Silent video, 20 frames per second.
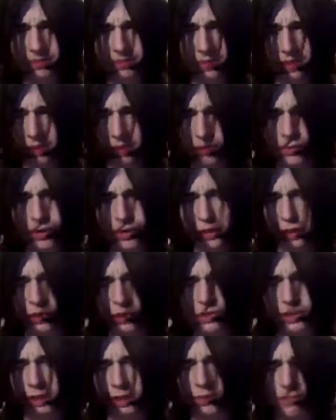I'm pretty
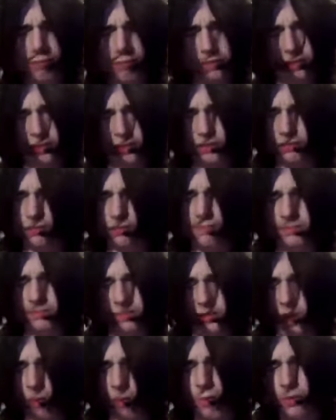sure Jimmy put some
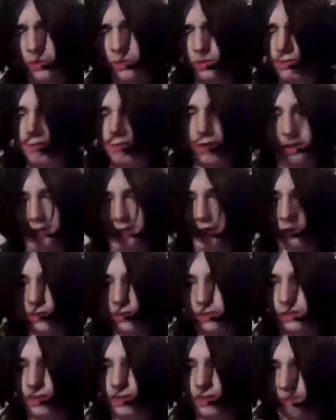samples of their
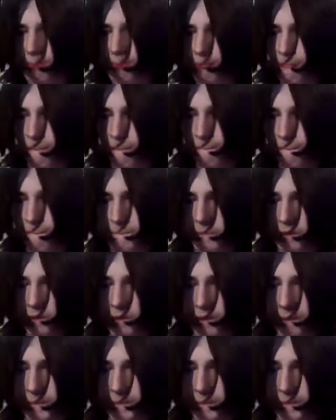songs in, but